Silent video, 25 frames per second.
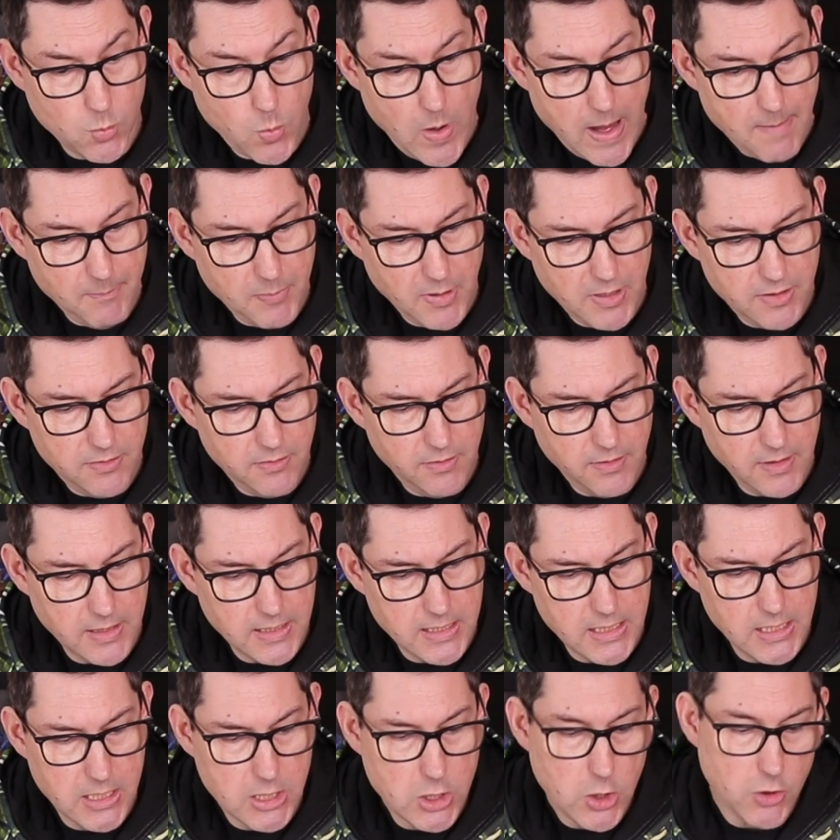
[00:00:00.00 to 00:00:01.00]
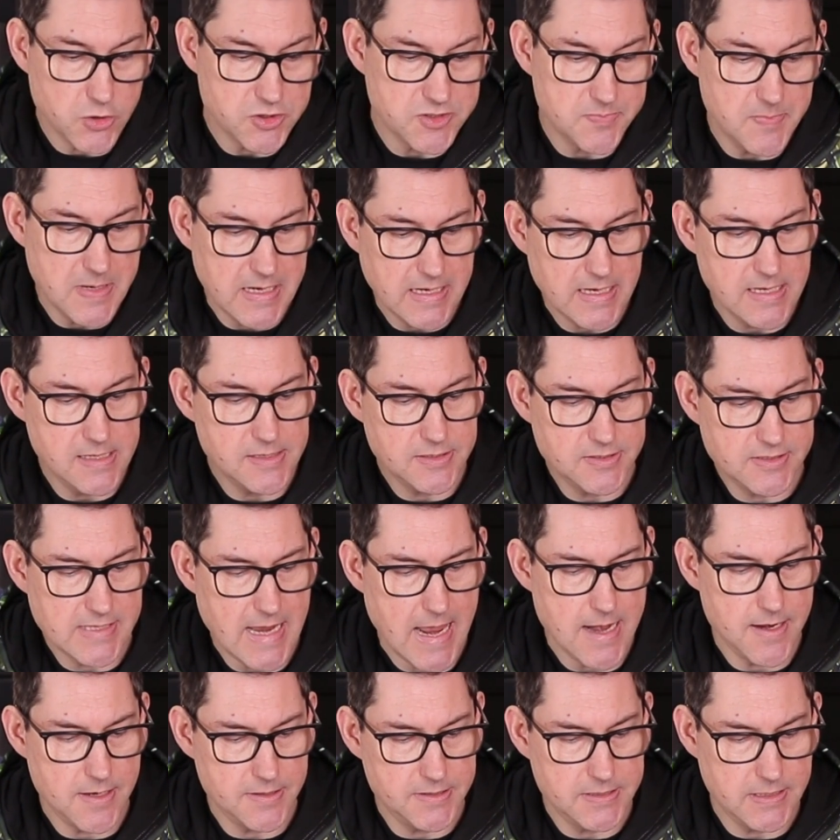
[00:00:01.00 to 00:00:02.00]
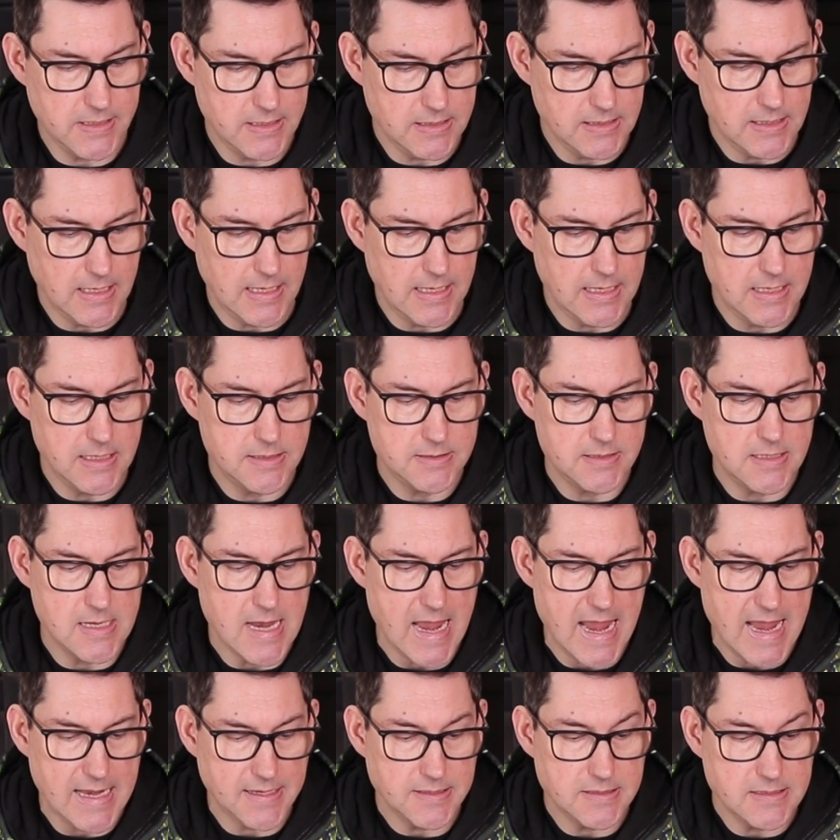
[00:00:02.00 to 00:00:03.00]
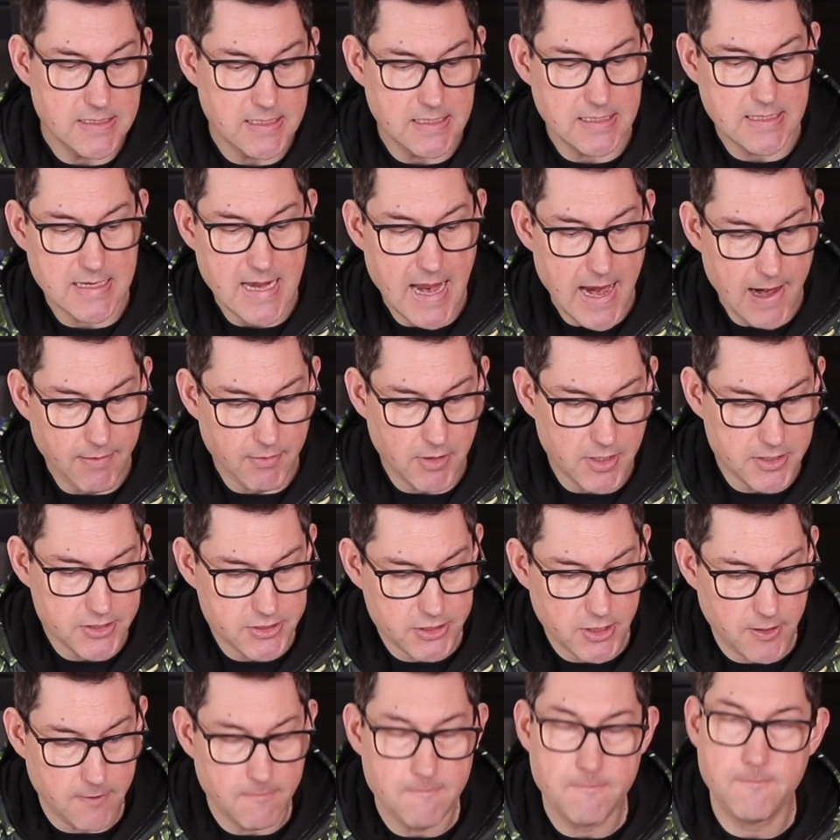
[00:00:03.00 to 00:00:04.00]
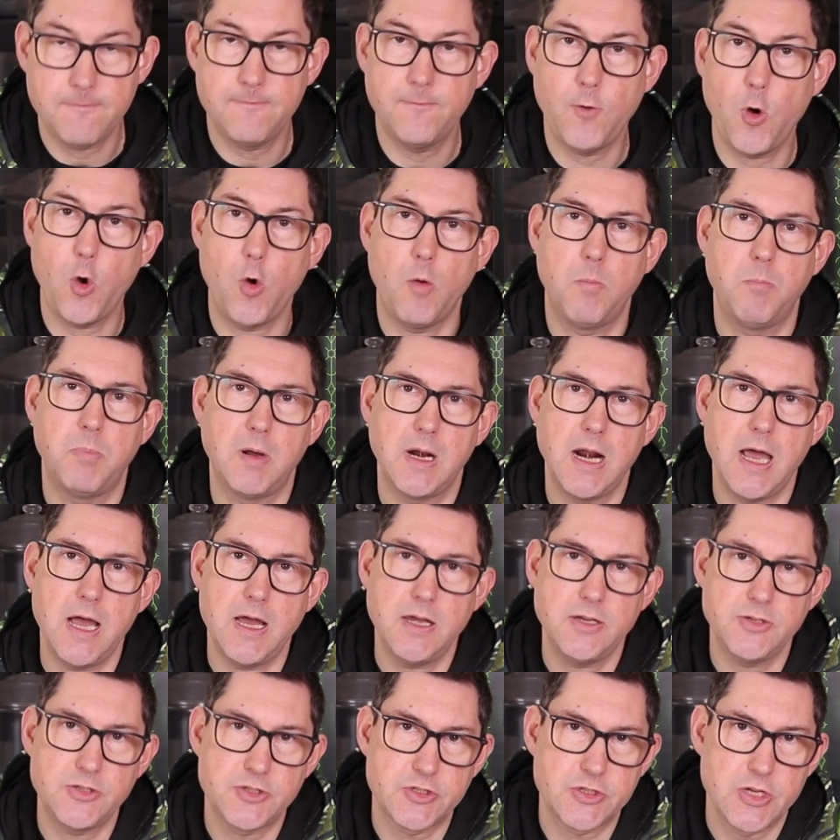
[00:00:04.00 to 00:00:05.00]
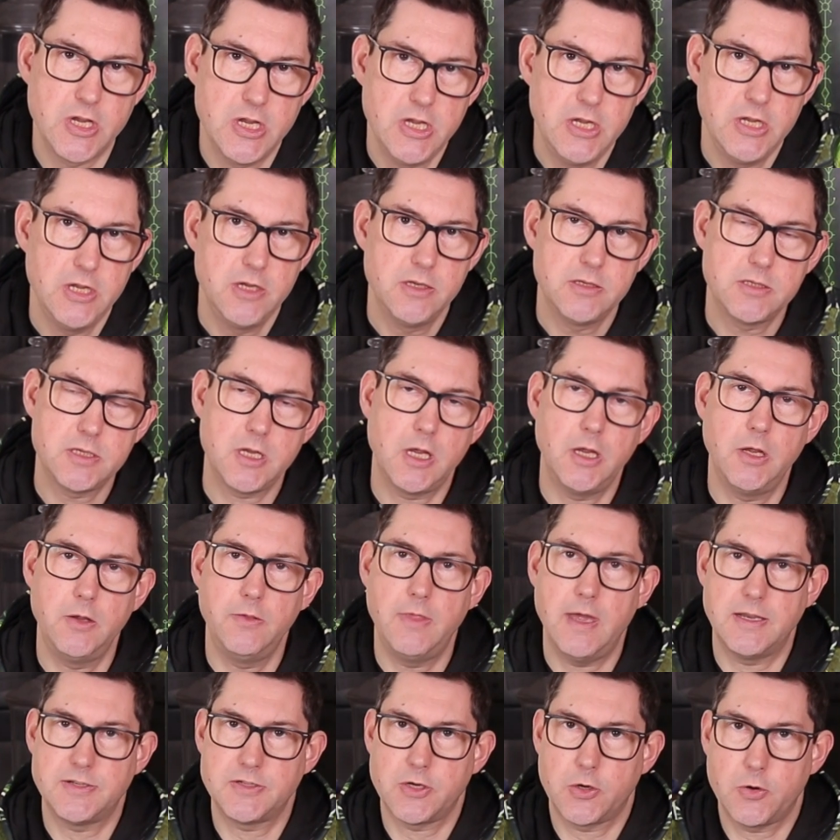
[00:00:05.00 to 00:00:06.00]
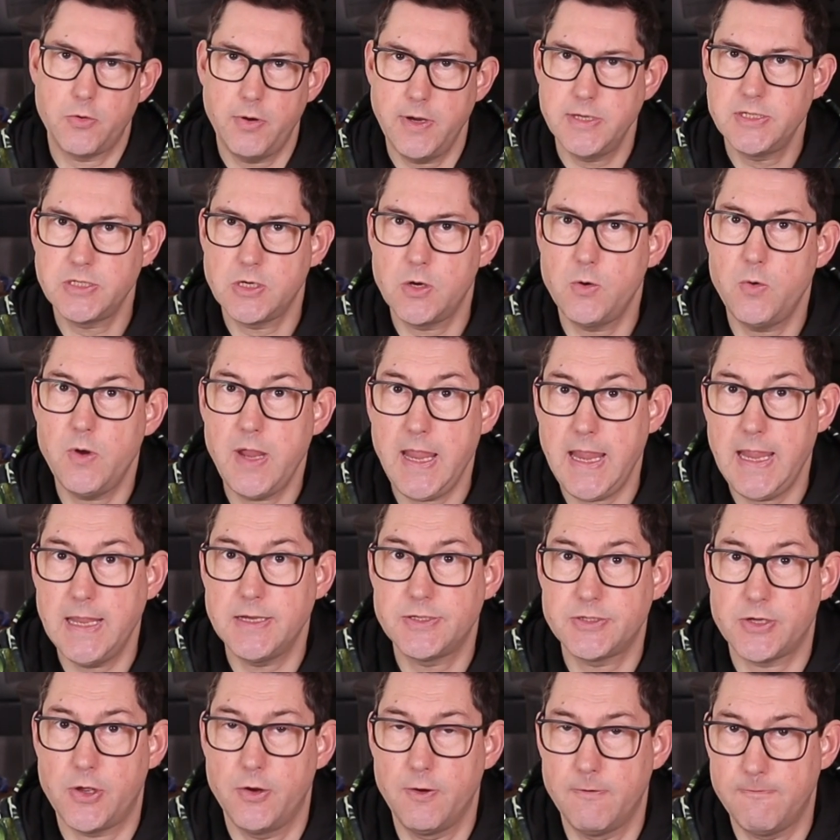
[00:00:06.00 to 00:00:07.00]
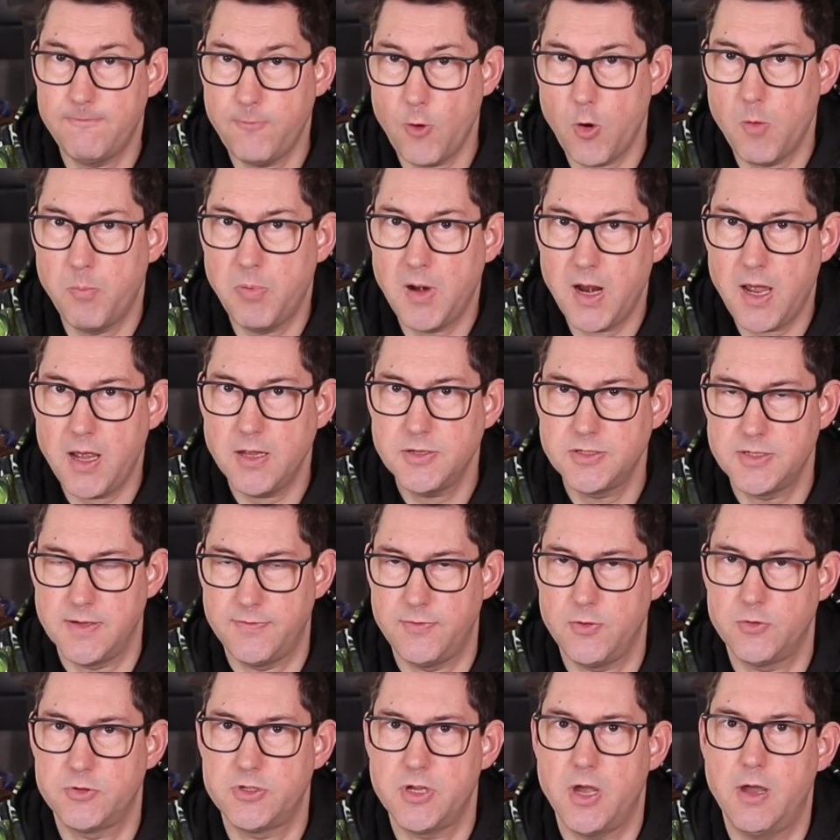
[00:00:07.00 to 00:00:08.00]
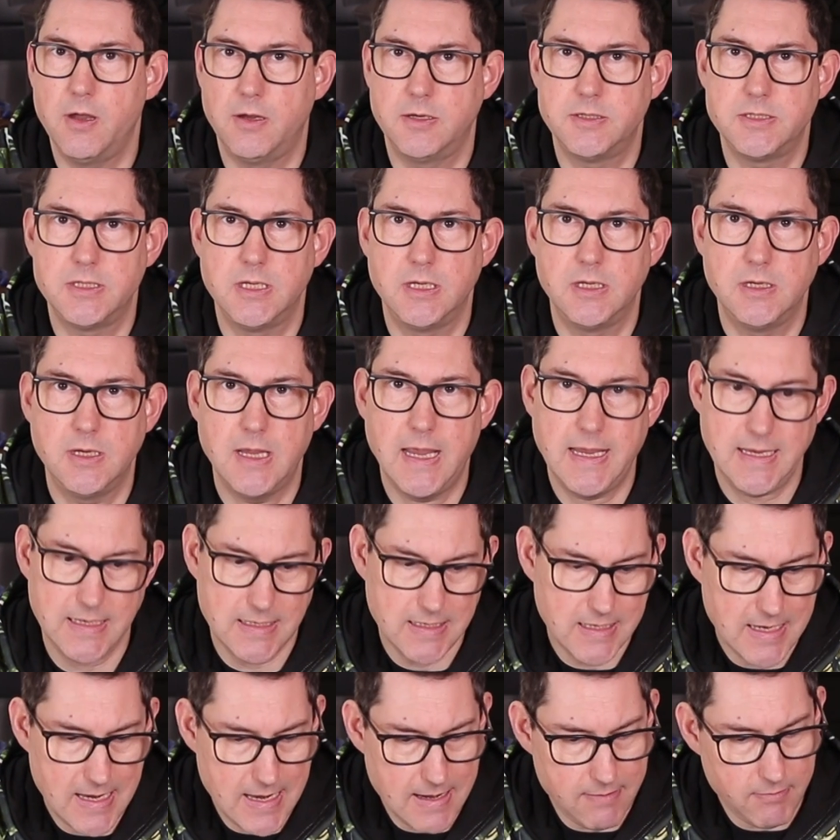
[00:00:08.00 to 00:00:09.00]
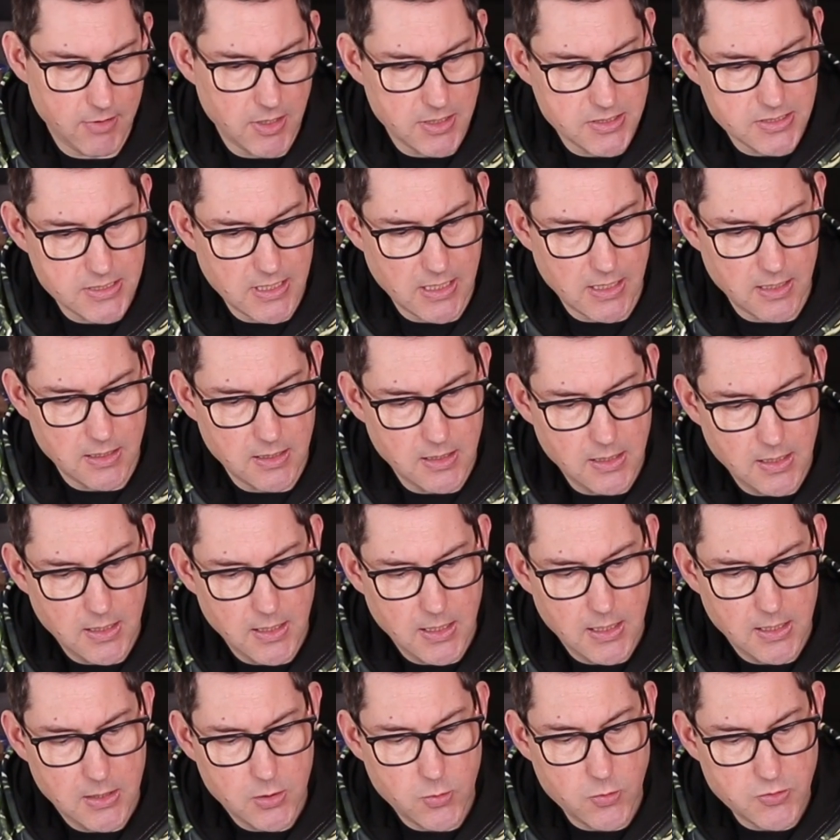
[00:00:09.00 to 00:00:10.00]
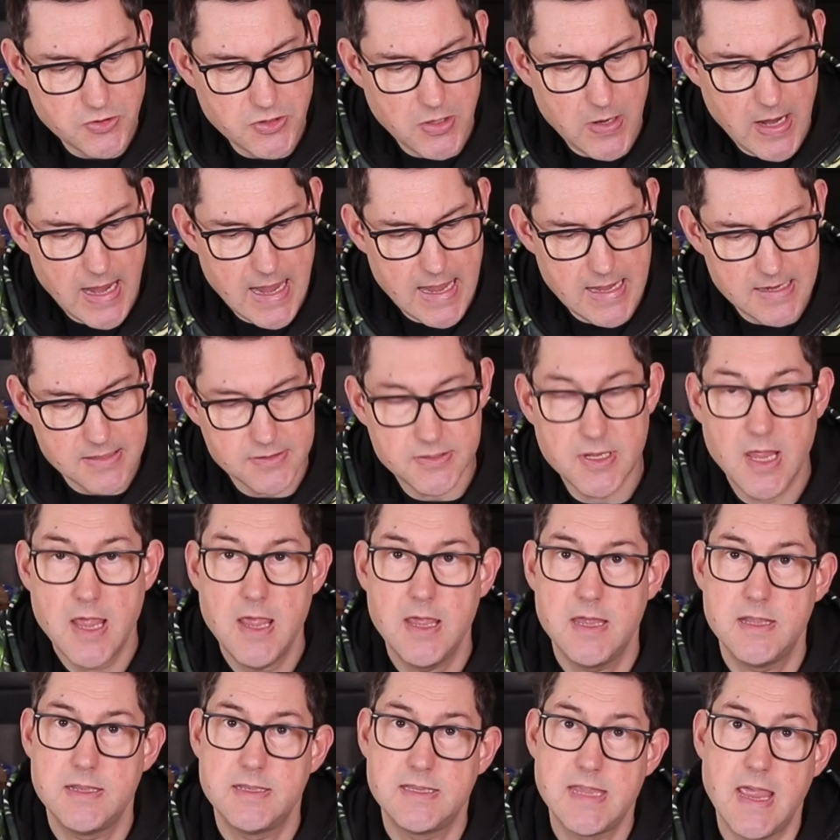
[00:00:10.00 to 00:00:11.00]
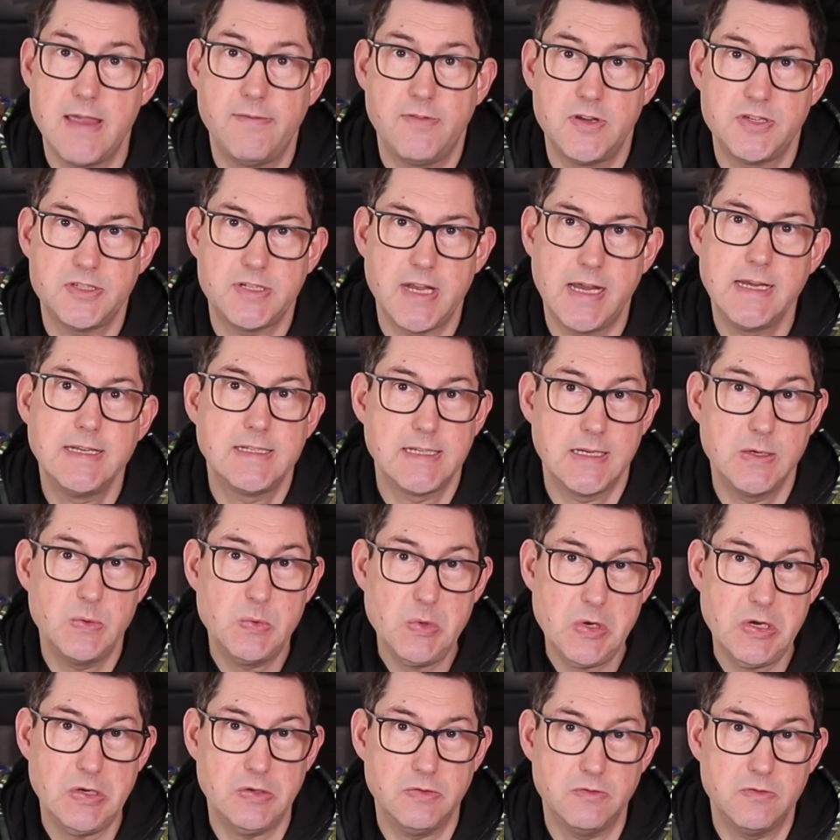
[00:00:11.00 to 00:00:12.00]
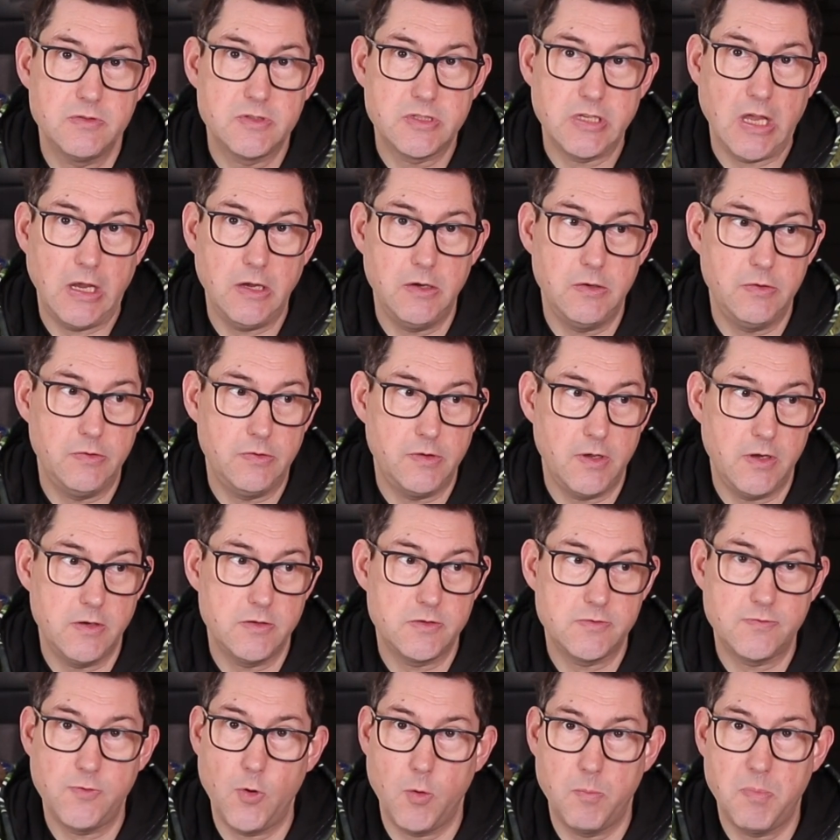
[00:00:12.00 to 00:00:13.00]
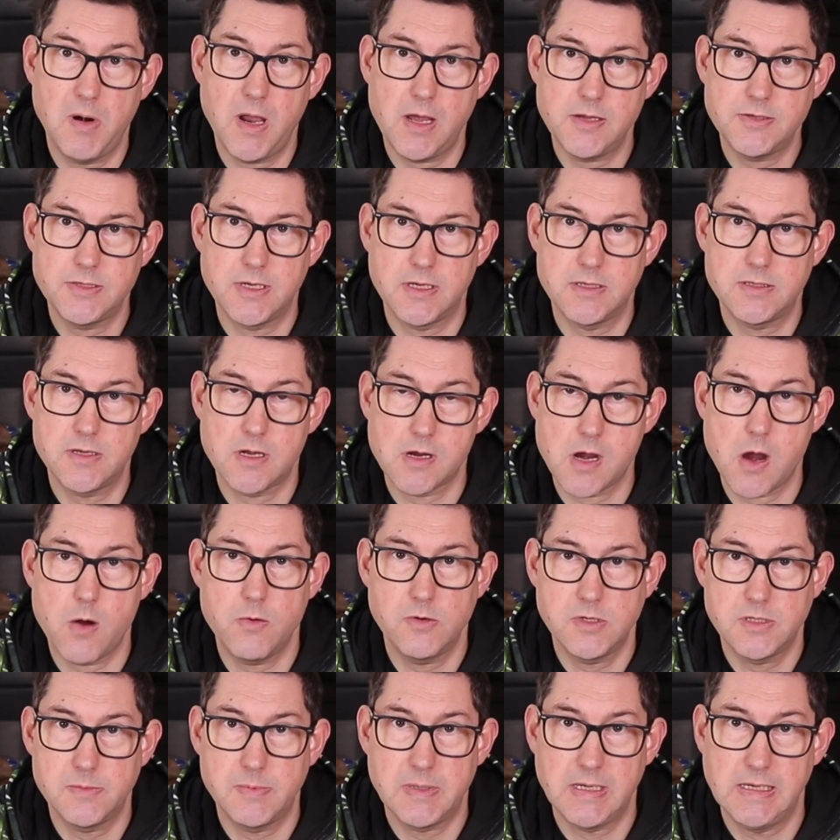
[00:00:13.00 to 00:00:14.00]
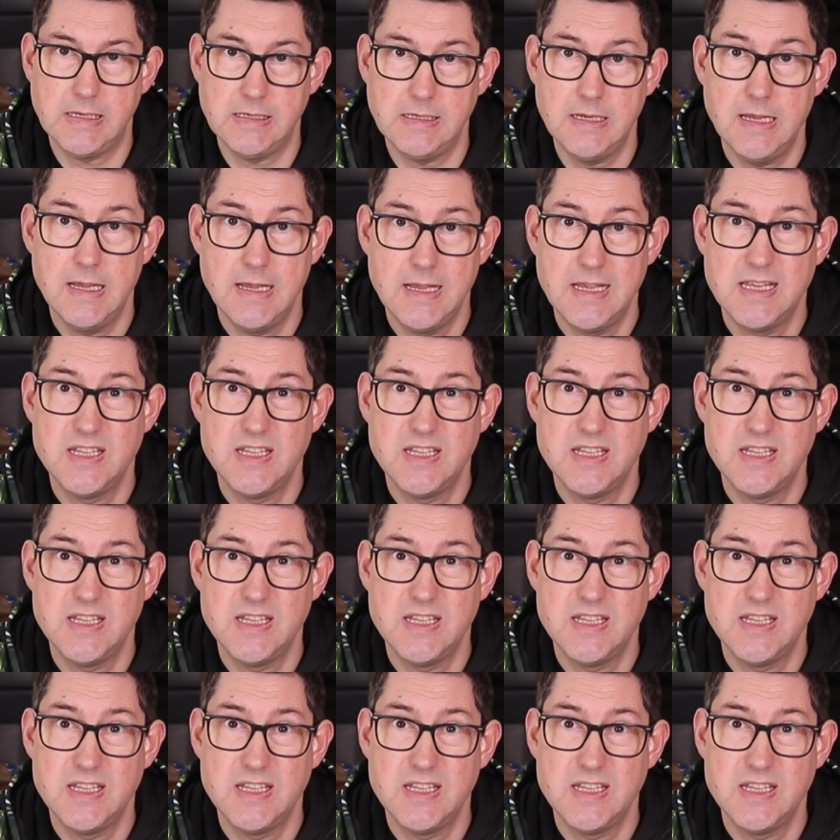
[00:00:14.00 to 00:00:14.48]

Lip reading: weapon, the Cosmic Insanity, is an anti-character 4+. So that's a critical hit on a 4+ if you're targeting a character. He also has devastating wounds, so those 4+s are going to be